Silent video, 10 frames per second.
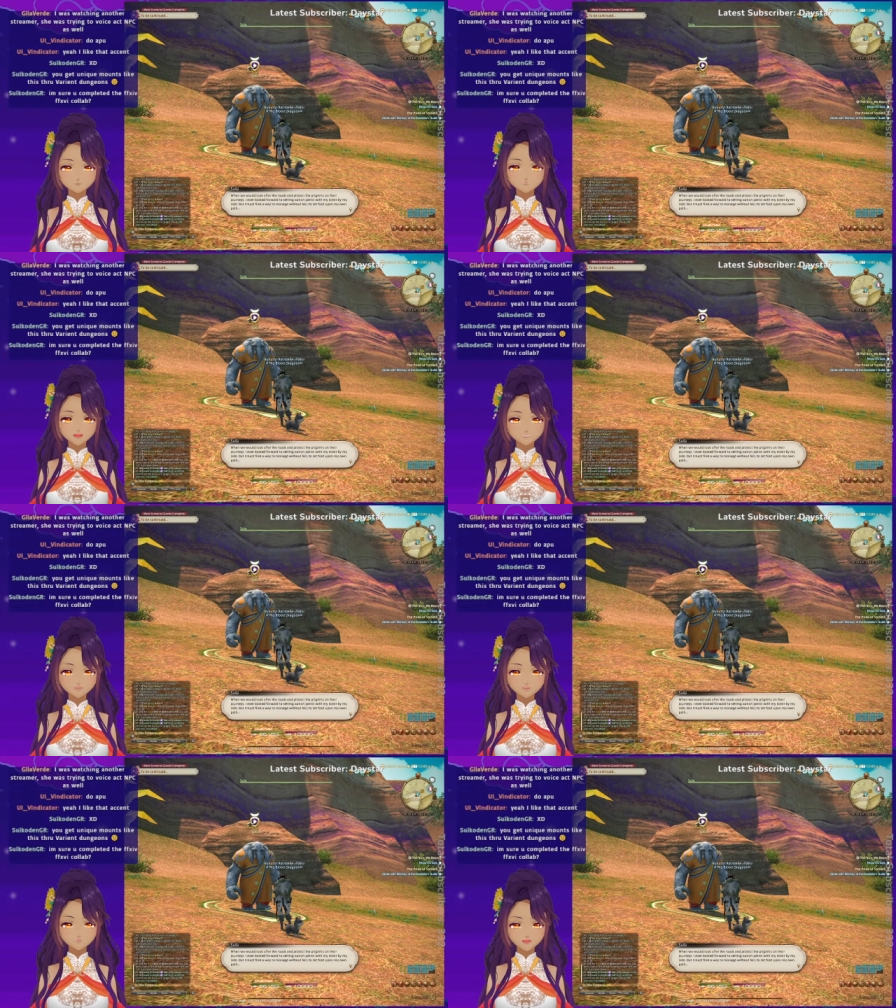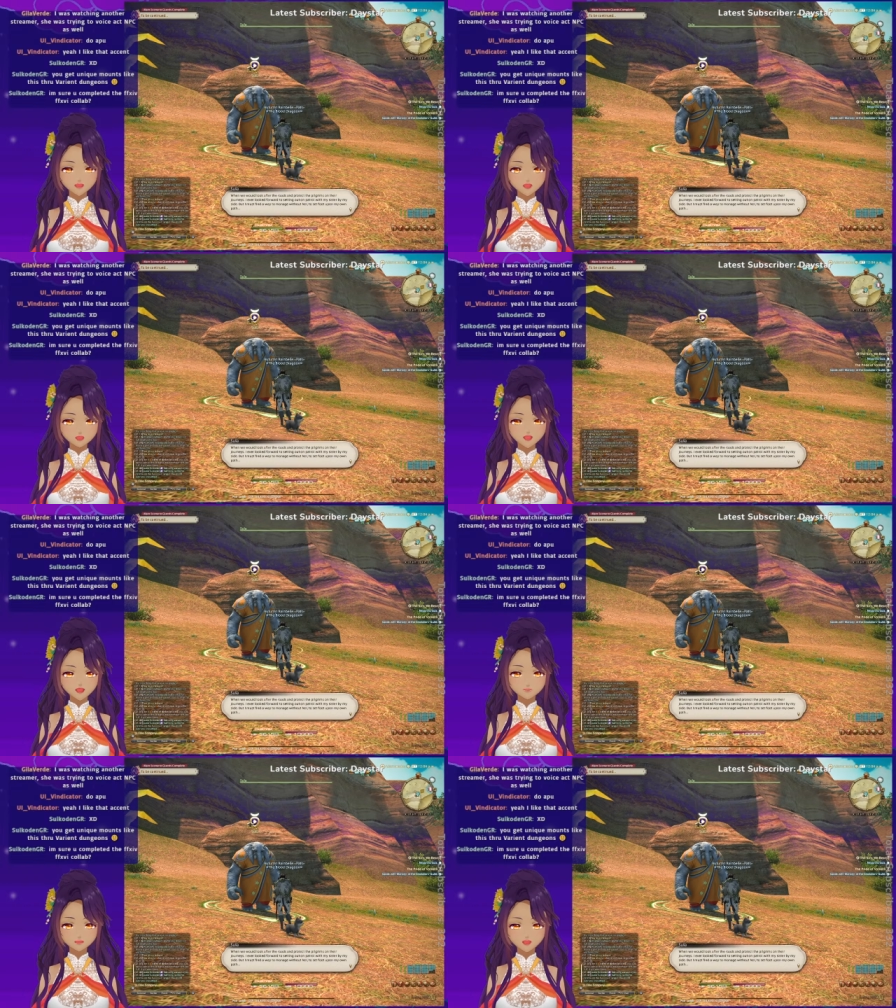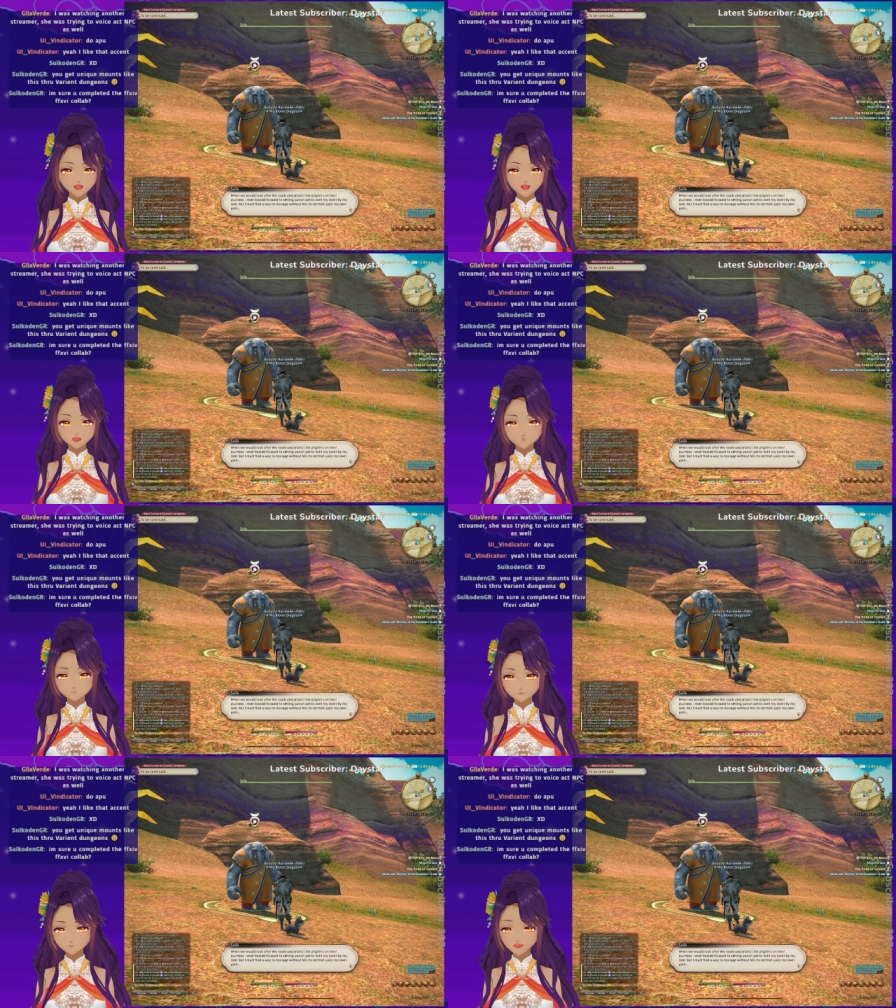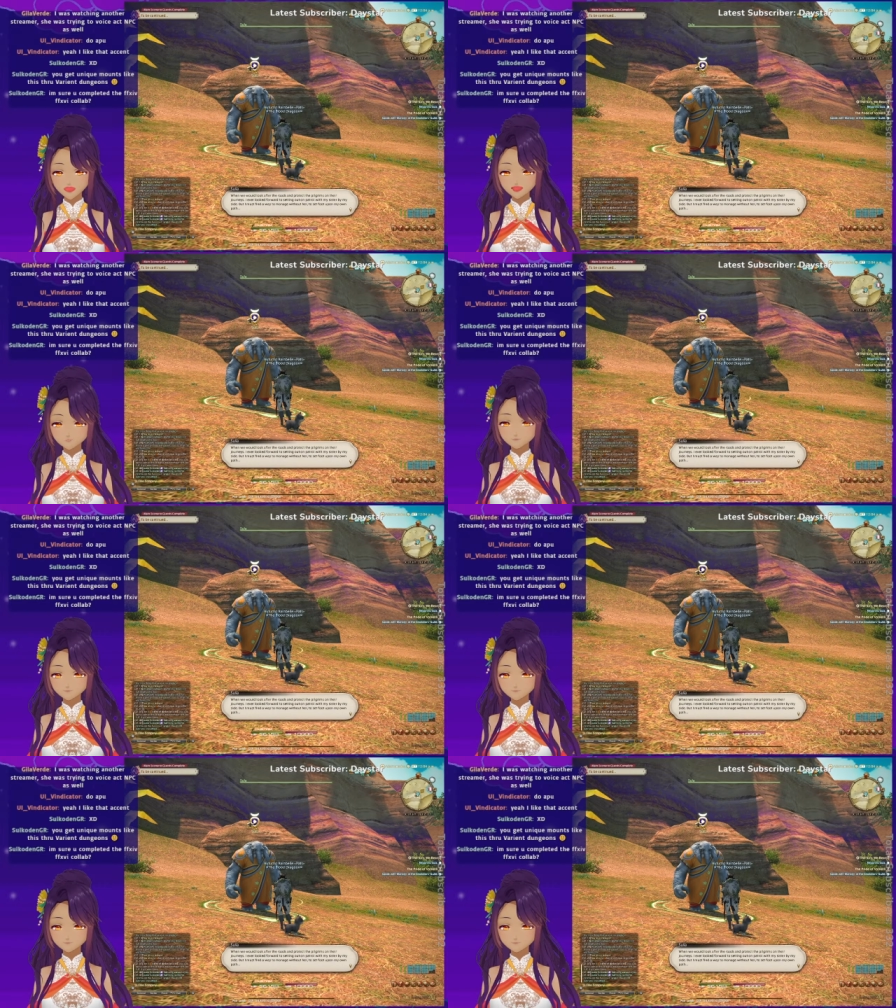to set foot upon my own path. Aww.